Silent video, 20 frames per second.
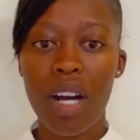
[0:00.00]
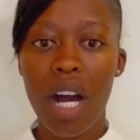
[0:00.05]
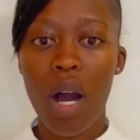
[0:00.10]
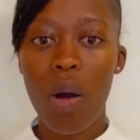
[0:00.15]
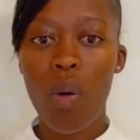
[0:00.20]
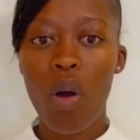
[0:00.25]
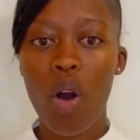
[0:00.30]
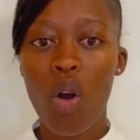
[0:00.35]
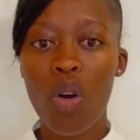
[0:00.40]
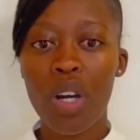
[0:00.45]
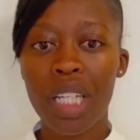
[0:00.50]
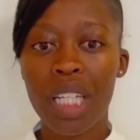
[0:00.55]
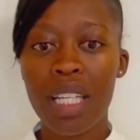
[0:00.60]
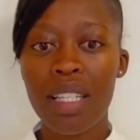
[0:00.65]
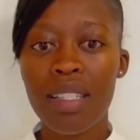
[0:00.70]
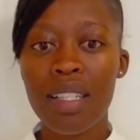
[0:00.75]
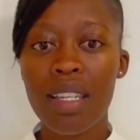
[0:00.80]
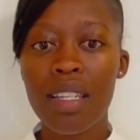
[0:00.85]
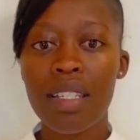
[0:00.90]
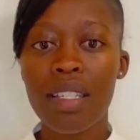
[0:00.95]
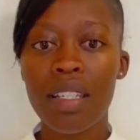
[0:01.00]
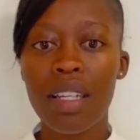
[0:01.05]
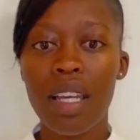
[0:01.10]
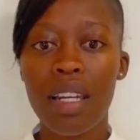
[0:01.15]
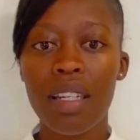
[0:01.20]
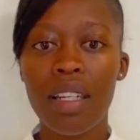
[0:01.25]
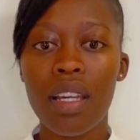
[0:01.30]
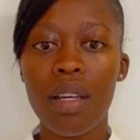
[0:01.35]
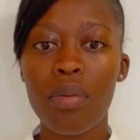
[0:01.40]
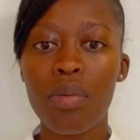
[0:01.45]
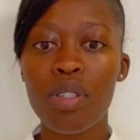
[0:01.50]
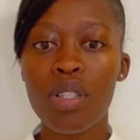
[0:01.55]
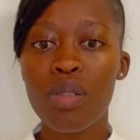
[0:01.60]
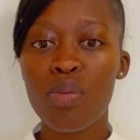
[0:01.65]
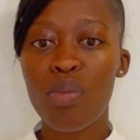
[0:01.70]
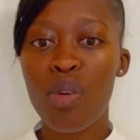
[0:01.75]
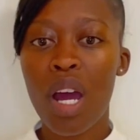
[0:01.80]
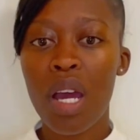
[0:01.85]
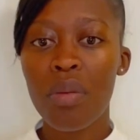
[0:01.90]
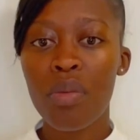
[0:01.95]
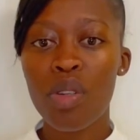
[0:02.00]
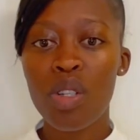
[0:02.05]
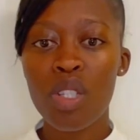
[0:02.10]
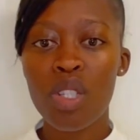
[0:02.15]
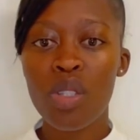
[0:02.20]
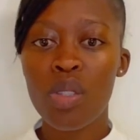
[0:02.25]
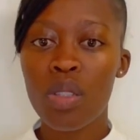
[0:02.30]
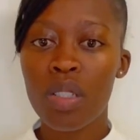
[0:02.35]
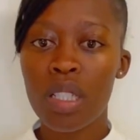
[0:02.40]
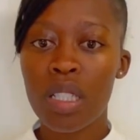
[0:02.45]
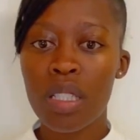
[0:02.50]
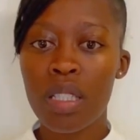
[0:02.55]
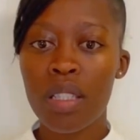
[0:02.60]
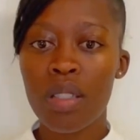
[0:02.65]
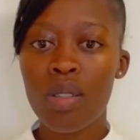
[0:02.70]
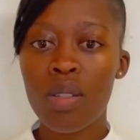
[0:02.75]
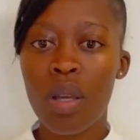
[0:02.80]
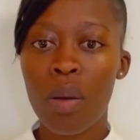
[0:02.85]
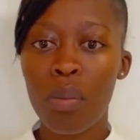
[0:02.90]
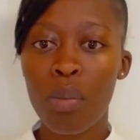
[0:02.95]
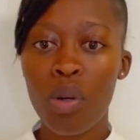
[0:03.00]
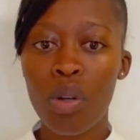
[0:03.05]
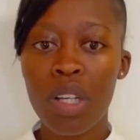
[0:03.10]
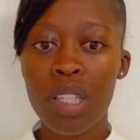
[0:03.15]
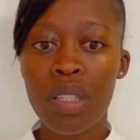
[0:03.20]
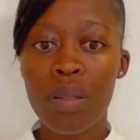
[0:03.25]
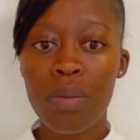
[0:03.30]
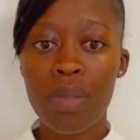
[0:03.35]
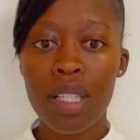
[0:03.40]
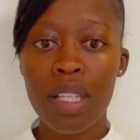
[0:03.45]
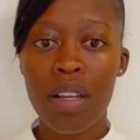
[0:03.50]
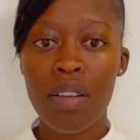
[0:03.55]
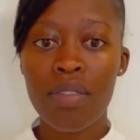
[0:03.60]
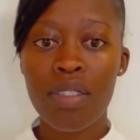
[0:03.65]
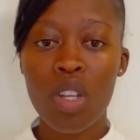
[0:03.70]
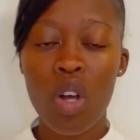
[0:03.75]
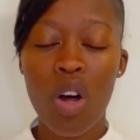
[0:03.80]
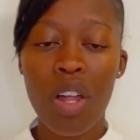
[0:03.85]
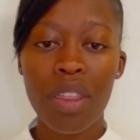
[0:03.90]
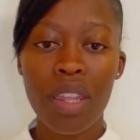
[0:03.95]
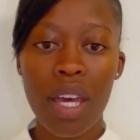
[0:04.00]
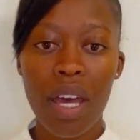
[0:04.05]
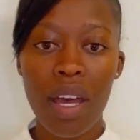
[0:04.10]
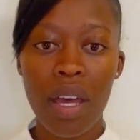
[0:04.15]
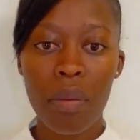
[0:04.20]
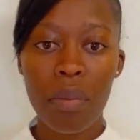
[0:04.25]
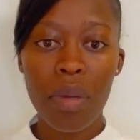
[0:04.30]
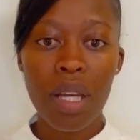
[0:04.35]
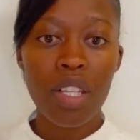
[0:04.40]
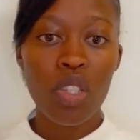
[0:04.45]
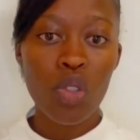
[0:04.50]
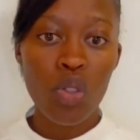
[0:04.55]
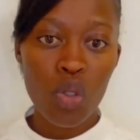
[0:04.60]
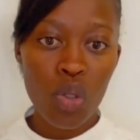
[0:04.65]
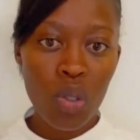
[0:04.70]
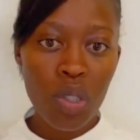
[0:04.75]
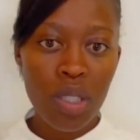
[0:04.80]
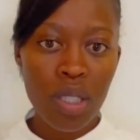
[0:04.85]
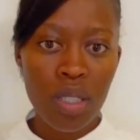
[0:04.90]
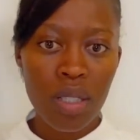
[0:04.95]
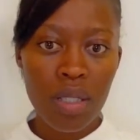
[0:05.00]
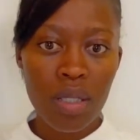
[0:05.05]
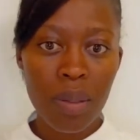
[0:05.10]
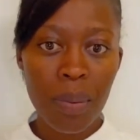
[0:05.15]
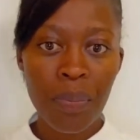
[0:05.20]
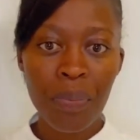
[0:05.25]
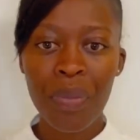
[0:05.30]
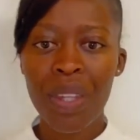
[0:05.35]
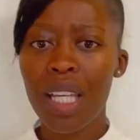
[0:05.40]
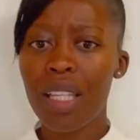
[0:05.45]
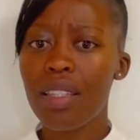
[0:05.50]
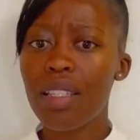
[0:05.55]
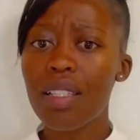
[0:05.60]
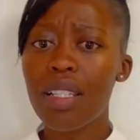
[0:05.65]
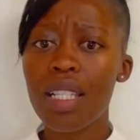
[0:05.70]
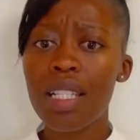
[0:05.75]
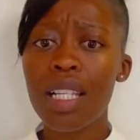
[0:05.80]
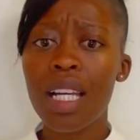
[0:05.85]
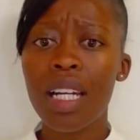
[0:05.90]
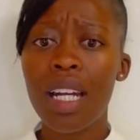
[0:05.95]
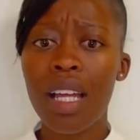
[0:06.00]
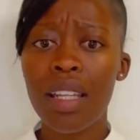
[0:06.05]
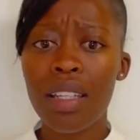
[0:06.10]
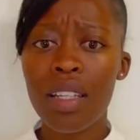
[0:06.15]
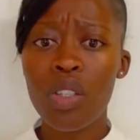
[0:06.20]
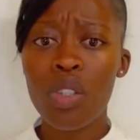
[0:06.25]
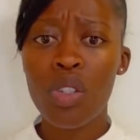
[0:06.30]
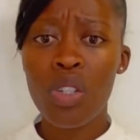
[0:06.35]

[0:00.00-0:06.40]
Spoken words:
our organization enables primary students to employ themselves on the app as tutors. This is another